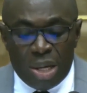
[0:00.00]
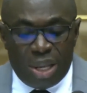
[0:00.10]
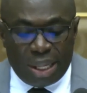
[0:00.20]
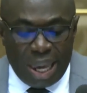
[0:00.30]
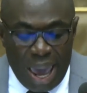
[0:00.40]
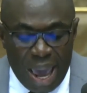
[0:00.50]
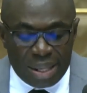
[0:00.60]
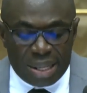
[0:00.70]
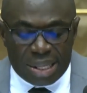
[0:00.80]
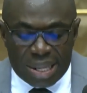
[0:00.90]
to
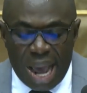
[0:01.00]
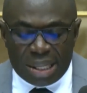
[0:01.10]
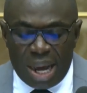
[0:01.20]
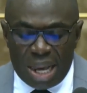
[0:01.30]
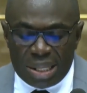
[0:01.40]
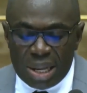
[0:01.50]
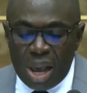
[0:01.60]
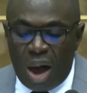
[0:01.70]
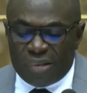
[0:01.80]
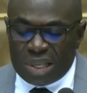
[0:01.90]
gain the status
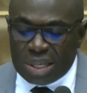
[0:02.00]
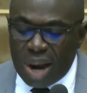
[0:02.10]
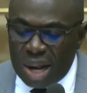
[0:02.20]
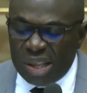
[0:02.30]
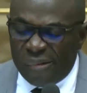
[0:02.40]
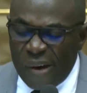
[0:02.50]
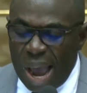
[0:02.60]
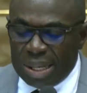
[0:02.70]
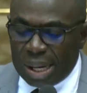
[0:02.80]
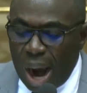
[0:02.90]
of
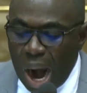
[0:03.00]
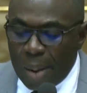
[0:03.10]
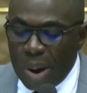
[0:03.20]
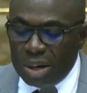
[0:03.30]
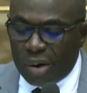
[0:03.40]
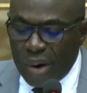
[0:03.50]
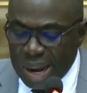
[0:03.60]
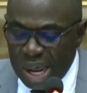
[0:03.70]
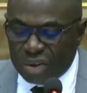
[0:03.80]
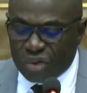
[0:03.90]
certified carbon
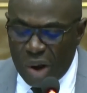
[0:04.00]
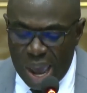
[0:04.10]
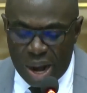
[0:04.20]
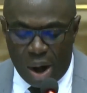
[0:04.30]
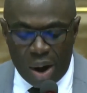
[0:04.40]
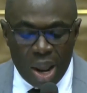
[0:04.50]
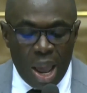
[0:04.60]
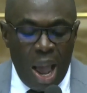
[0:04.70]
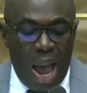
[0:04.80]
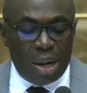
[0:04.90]
credit trader
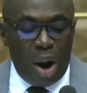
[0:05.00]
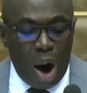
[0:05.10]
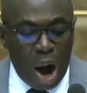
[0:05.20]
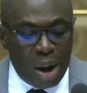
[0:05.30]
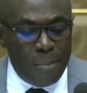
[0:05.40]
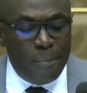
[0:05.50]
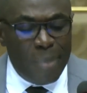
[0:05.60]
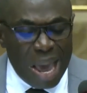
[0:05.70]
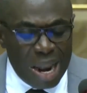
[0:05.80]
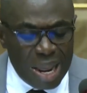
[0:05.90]
and earn
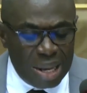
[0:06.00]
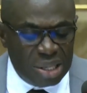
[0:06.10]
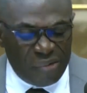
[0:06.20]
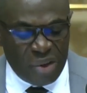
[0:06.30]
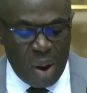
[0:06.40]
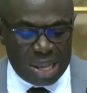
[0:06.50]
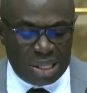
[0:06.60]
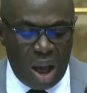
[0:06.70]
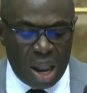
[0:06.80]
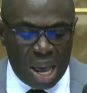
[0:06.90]
millions of US
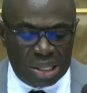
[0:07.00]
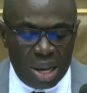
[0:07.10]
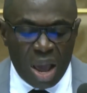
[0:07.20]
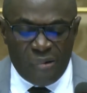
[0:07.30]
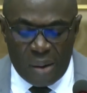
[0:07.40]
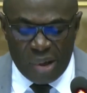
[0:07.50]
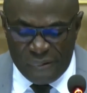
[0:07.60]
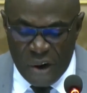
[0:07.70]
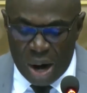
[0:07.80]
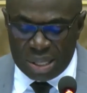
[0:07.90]
dollars from the
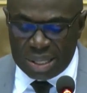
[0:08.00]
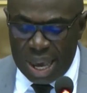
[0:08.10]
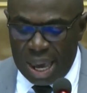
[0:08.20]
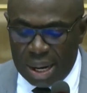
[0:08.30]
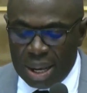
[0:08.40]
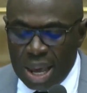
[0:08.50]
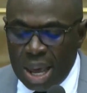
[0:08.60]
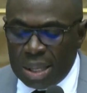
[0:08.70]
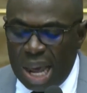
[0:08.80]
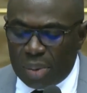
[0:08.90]
first sale
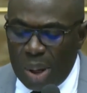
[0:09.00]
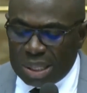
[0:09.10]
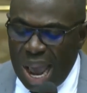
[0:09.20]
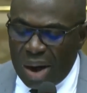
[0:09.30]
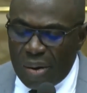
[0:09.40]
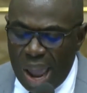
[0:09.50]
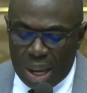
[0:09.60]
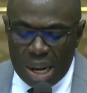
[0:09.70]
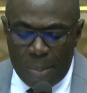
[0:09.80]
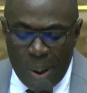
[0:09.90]
that will
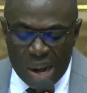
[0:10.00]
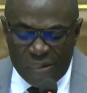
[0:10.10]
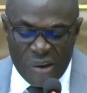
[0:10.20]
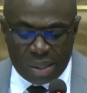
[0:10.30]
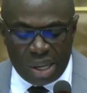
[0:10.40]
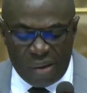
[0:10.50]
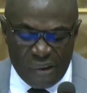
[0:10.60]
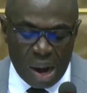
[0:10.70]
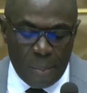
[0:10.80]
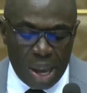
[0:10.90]
directly benefit the
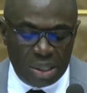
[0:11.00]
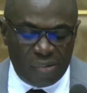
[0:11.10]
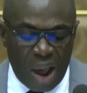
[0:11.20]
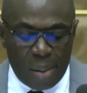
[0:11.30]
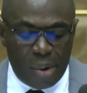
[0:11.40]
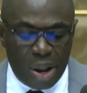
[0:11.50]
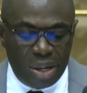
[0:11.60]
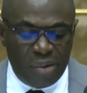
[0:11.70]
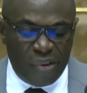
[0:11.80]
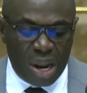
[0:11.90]
development of
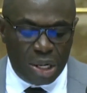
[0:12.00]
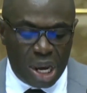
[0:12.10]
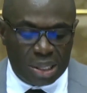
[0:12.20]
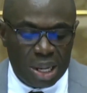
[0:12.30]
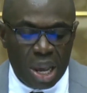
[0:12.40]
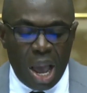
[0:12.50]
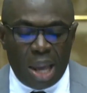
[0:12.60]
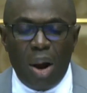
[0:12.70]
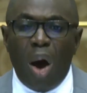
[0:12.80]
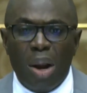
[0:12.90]
Amerindian villages
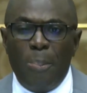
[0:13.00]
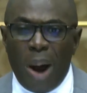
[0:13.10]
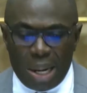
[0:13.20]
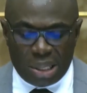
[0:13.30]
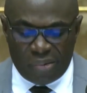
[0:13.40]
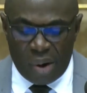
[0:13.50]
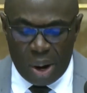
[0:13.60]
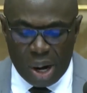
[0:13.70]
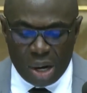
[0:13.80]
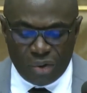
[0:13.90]
and other parts of
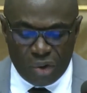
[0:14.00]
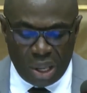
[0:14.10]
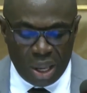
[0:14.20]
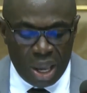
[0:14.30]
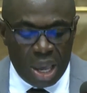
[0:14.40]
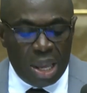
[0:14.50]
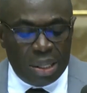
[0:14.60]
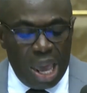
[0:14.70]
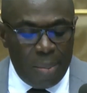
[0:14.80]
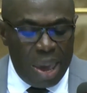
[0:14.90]
our country.
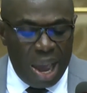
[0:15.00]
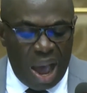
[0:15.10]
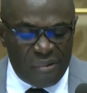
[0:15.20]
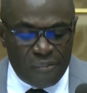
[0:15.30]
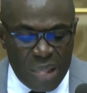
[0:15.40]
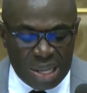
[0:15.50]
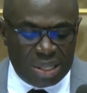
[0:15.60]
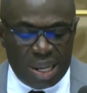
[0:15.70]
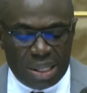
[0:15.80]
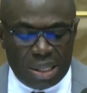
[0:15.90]
They may have
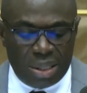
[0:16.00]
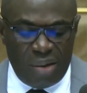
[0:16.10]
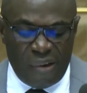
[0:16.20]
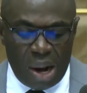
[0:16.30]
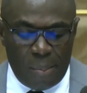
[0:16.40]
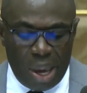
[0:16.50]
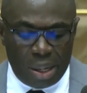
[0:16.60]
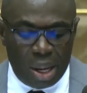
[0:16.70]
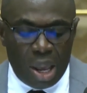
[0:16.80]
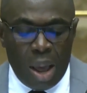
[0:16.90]
missed this
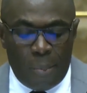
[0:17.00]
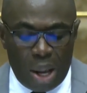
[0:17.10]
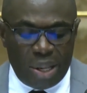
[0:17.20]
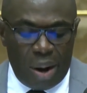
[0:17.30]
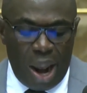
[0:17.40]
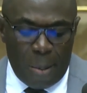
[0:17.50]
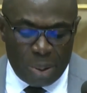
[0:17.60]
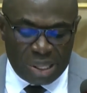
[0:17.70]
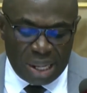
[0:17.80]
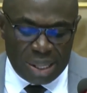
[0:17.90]
development, but their
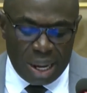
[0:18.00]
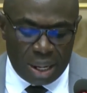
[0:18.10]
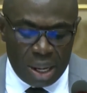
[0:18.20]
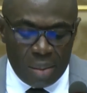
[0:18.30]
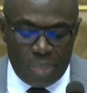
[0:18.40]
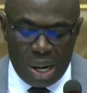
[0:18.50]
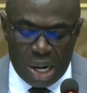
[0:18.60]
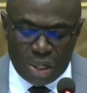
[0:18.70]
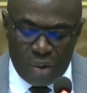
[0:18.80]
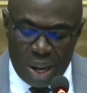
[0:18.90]
apathetic
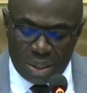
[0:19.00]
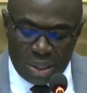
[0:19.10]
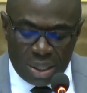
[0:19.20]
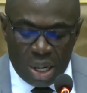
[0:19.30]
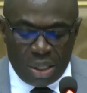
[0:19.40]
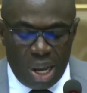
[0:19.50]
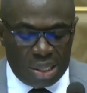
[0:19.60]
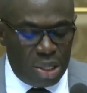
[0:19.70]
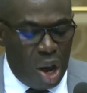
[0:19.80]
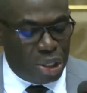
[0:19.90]
belligerence
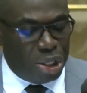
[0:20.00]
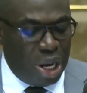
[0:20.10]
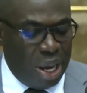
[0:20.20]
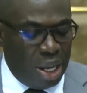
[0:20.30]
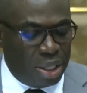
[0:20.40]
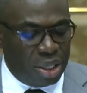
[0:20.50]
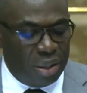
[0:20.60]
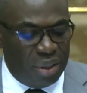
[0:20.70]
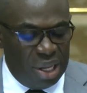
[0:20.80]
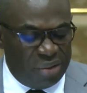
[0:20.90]
does not change
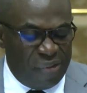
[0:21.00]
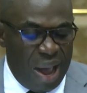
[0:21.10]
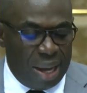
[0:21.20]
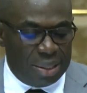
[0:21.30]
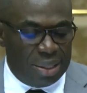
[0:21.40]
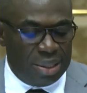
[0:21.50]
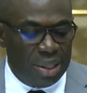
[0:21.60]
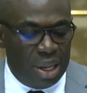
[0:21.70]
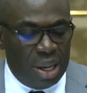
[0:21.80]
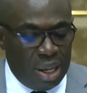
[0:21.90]
these facts.
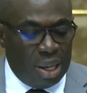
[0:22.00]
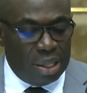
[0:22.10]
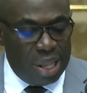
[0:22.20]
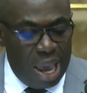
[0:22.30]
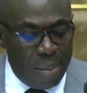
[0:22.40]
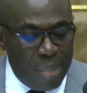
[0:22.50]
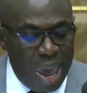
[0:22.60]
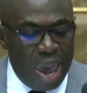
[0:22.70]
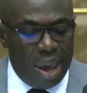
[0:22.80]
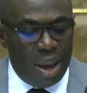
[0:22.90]
They
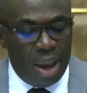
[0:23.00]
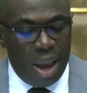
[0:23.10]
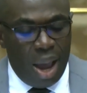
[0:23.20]
may